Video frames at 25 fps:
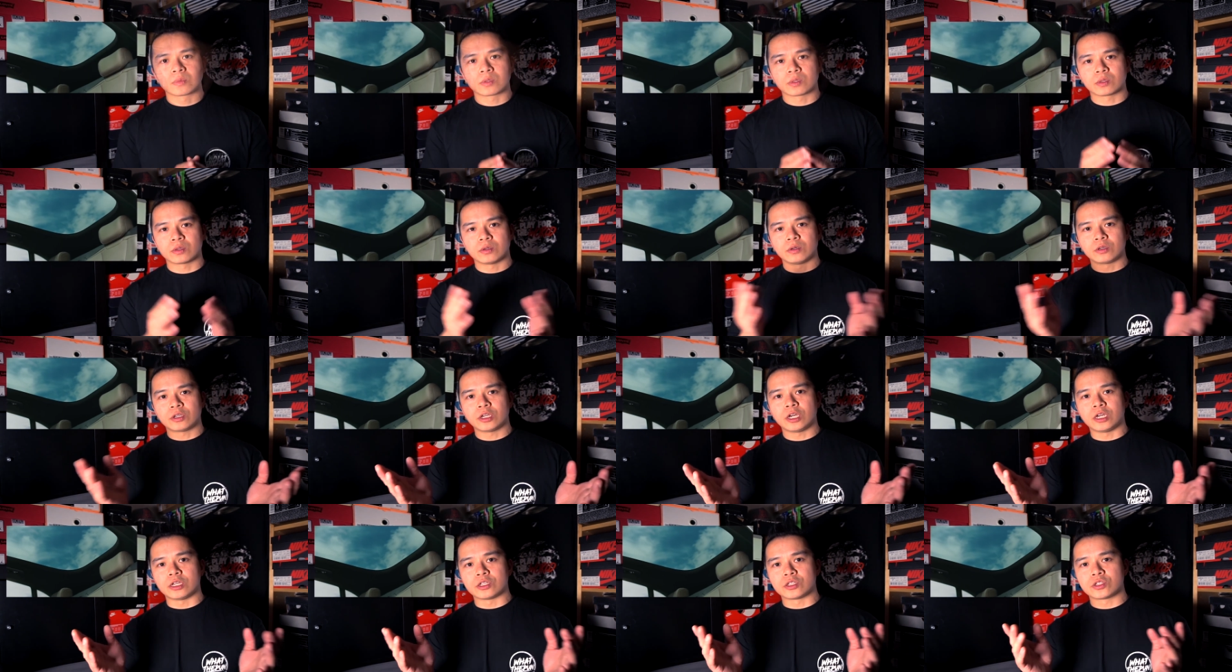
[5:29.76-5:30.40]

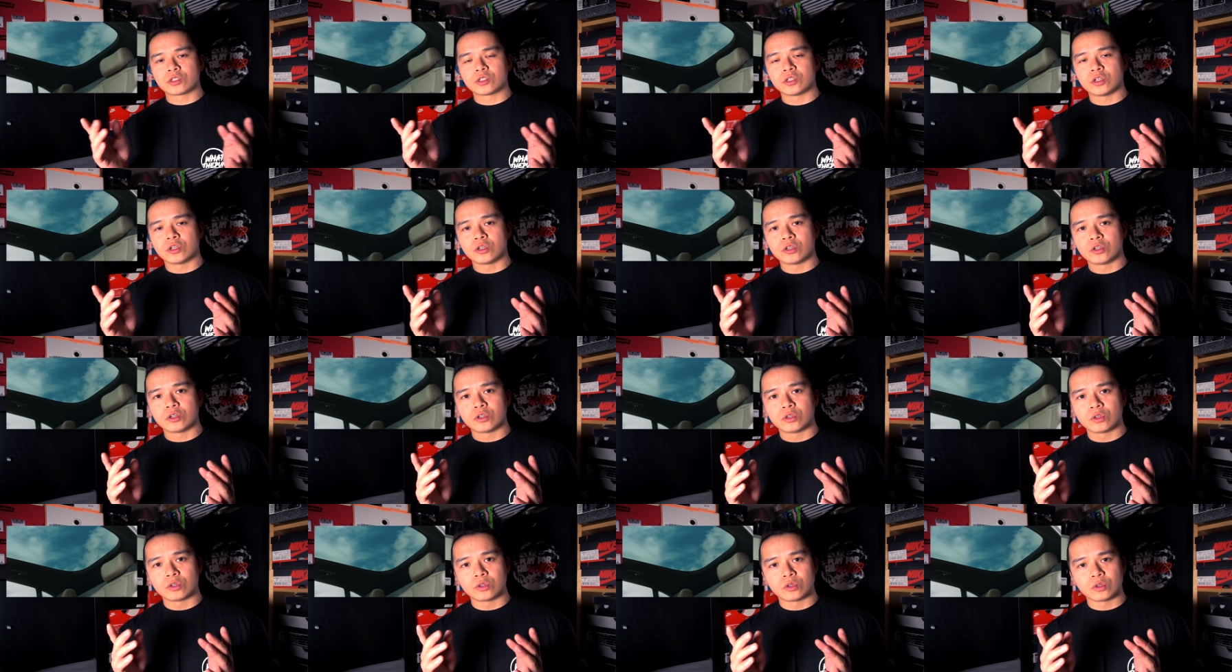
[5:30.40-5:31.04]
Okay,
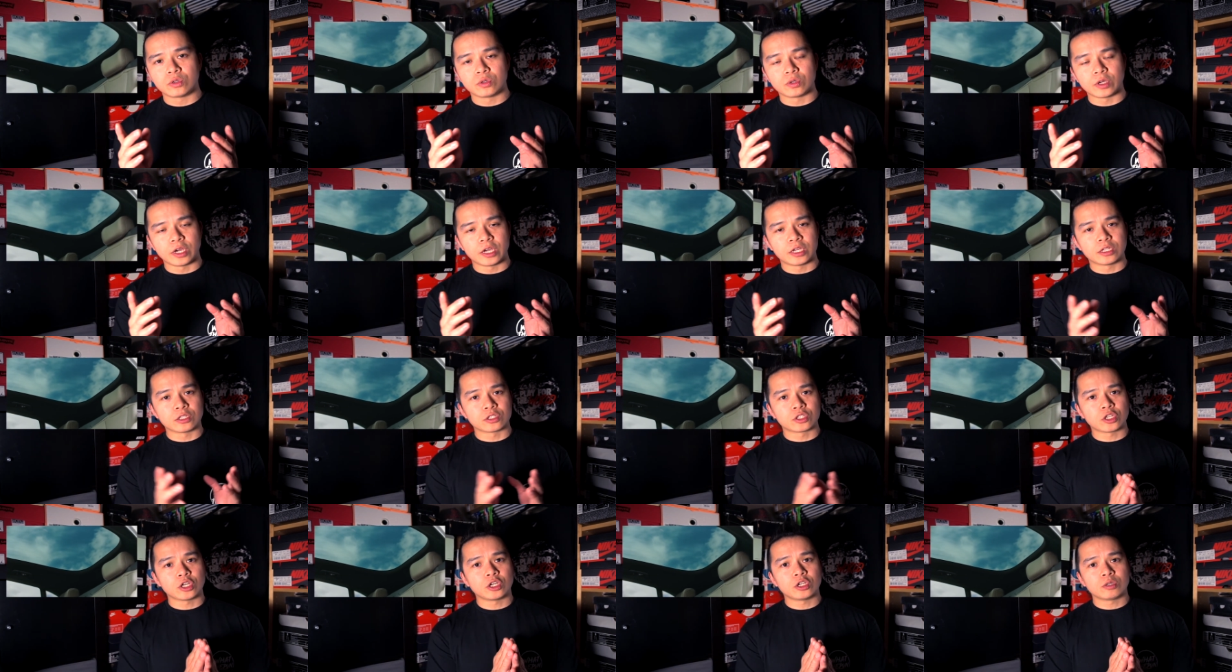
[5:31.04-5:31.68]
so in
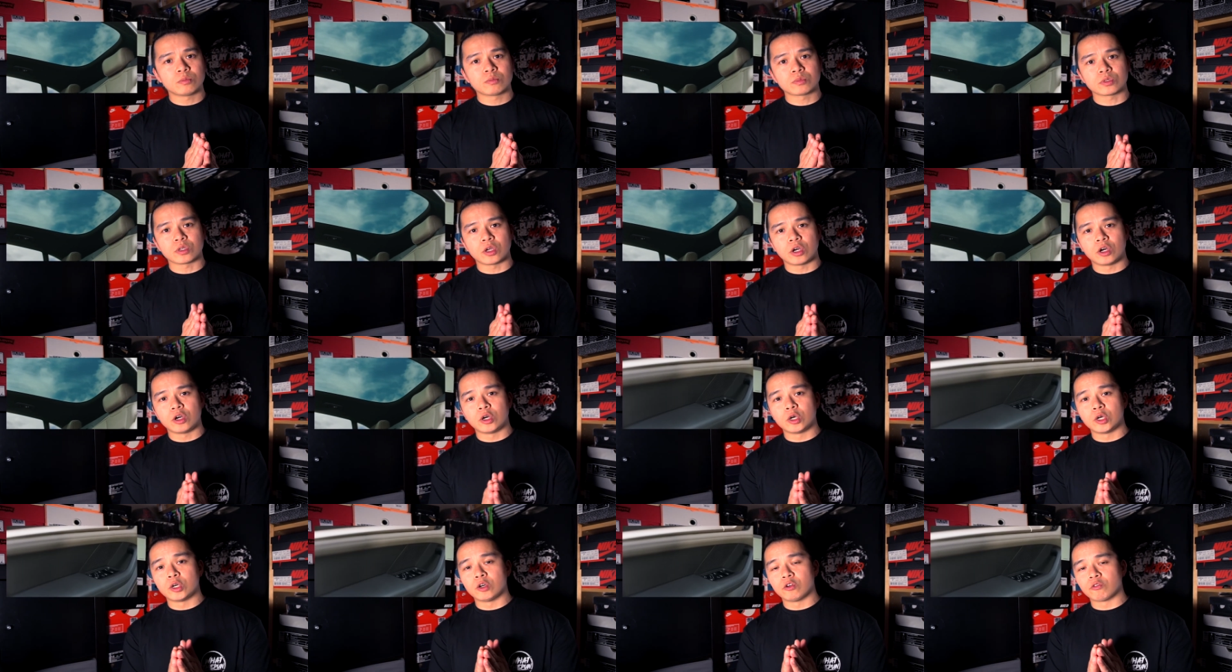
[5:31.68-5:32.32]
terms
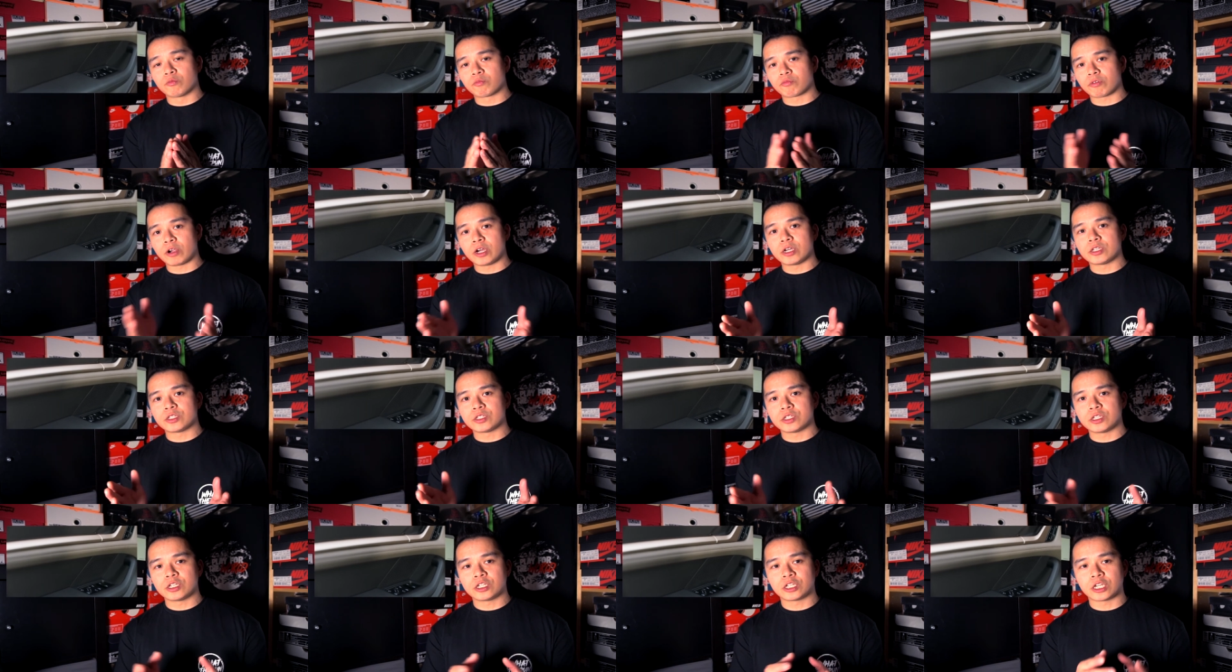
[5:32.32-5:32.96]
of
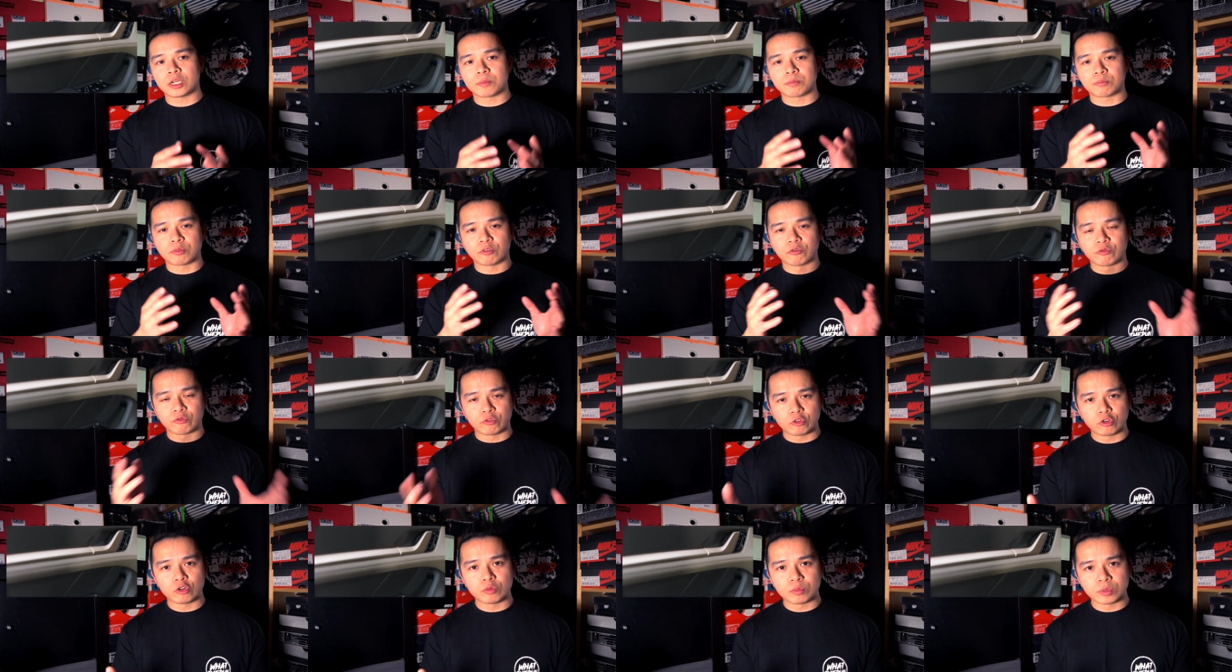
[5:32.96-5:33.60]
pricing and
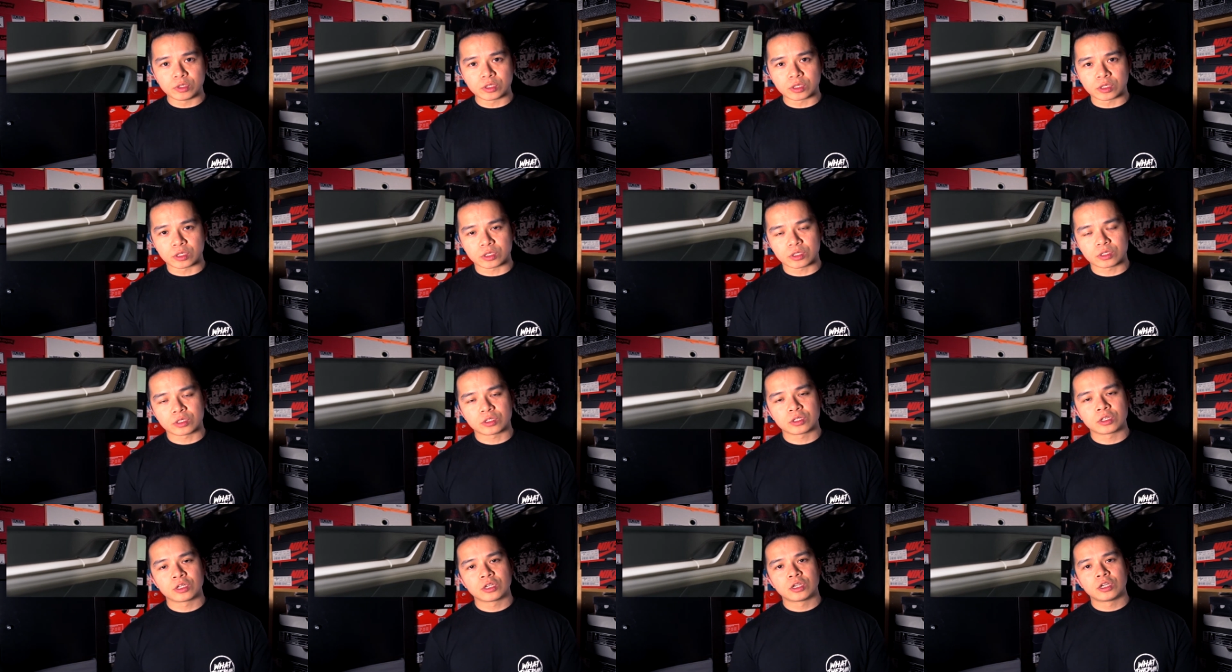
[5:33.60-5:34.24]
performance,